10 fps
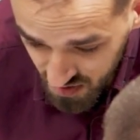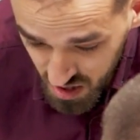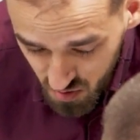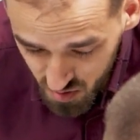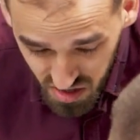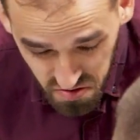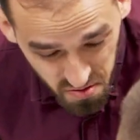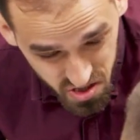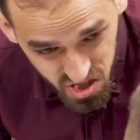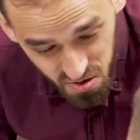if it's
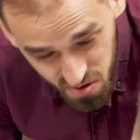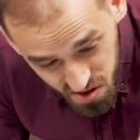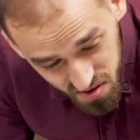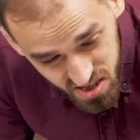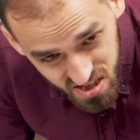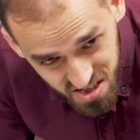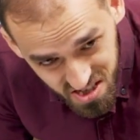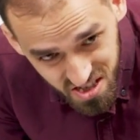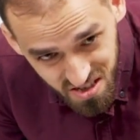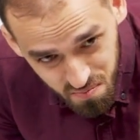implemented properly and
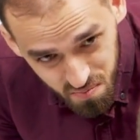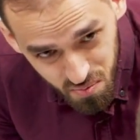you're using the